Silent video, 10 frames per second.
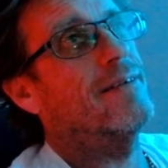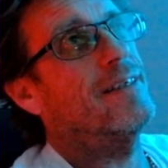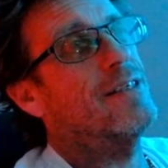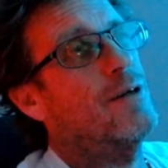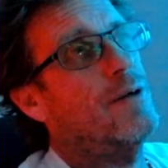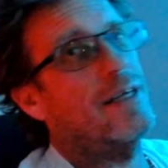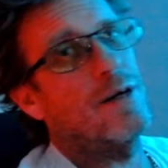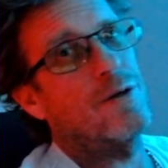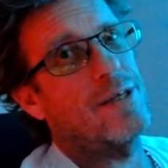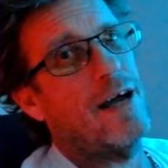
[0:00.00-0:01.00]
And so it
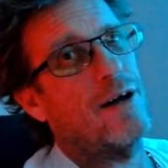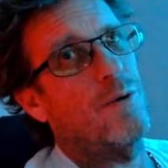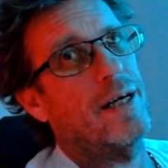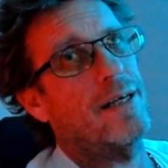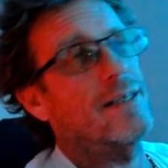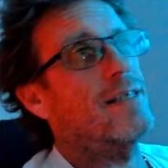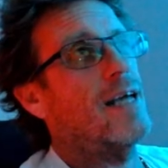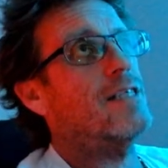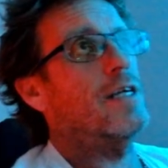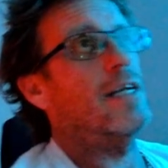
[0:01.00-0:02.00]
goes that quick. It's
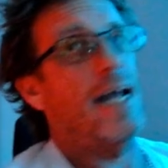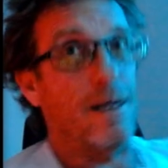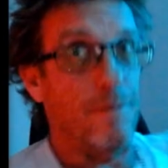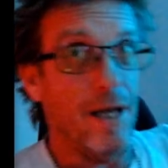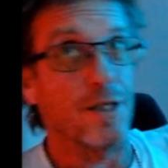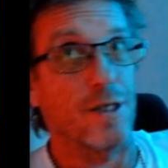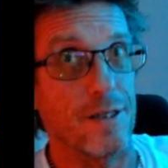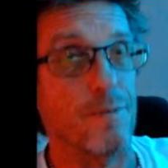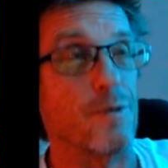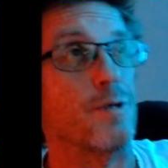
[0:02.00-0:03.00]
actually an animation
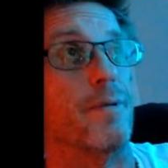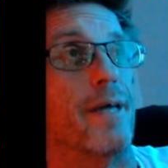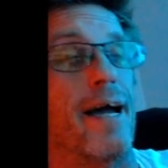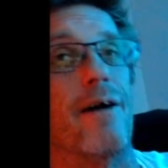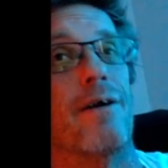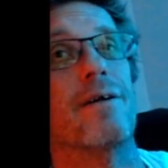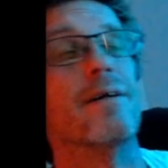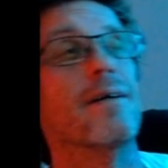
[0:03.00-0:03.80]
that's supposed to play out.